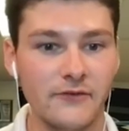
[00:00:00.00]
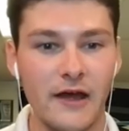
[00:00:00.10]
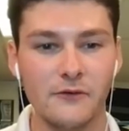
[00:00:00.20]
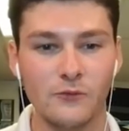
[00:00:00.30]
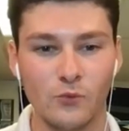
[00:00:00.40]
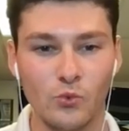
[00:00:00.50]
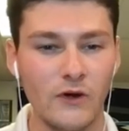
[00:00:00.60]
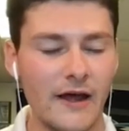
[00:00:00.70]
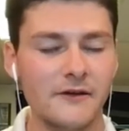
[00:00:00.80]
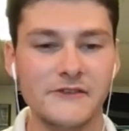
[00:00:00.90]

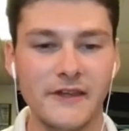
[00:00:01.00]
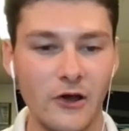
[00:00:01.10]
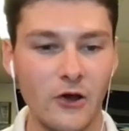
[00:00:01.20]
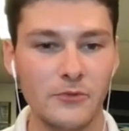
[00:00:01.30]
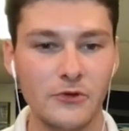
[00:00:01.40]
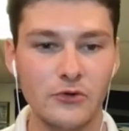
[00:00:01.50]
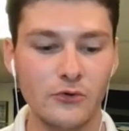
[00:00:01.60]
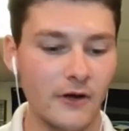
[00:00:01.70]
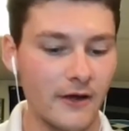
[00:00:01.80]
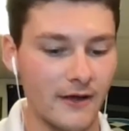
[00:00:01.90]
How does that help
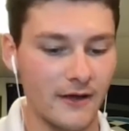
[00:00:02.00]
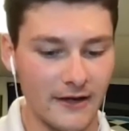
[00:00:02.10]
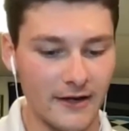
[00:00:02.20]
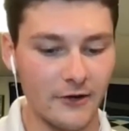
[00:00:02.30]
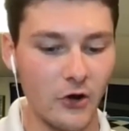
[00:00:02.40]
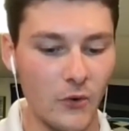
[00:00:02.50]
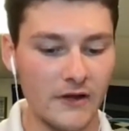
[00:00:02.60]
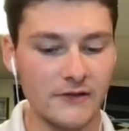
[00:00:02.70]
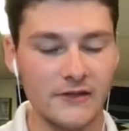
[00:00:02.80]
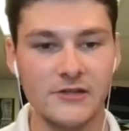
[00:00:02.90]
you kind of go
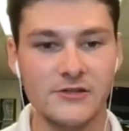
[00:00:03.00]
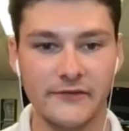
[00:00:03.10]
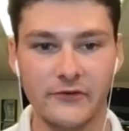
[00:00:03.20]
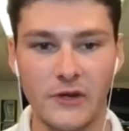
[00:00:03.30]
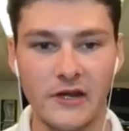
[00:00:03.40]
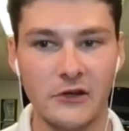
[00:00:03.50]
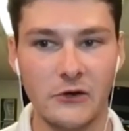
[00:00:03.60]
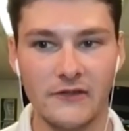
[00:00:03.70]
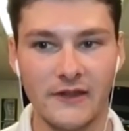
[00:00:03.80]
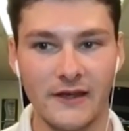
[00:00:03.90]
into each and every week
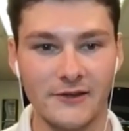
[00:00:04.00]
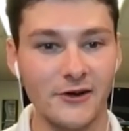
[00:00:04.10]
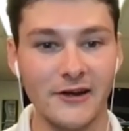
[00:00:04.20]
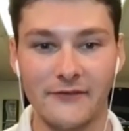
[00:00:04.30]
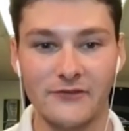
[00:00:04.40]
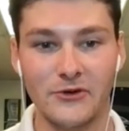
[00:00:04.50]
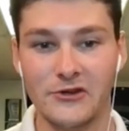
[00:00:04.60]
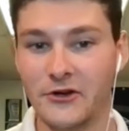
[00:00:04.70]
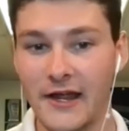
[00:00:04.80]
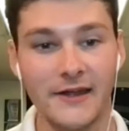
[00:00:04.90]
knowing that you're going to have to bring
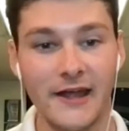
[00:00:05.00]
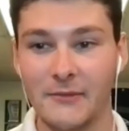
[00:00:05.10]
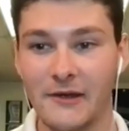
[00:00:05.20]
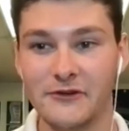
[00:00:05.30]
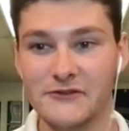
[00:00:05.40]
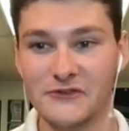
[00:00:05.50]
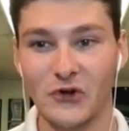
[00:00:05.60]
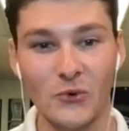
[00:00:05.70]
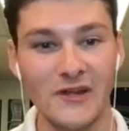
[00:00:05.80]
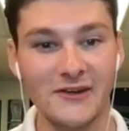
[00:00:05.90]
your A game every
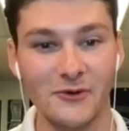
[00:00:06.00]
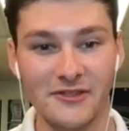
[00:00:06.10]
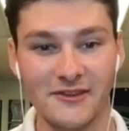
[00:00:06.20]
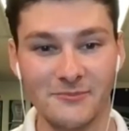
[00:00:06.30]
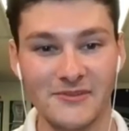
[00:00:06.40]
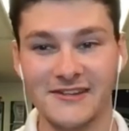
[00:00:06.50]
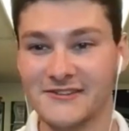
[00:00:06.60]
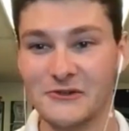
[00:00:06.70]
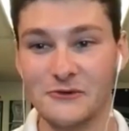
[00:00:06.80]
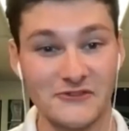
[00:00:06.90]
single week with it being
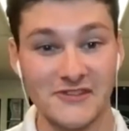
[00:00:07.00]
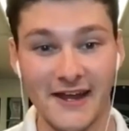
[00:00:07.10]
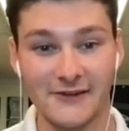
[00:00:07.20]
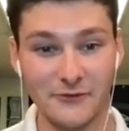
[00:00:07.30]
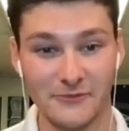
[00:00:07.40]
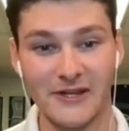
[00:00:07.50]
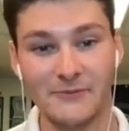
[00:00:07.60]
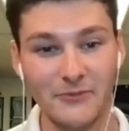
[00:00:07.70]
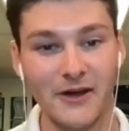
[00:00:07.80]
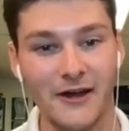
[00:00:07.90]
so stacked from top
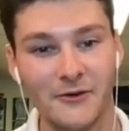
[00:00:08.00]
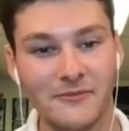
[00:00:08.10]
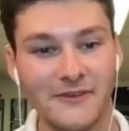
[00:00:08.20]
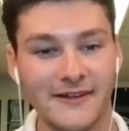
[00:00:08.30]
to bottom?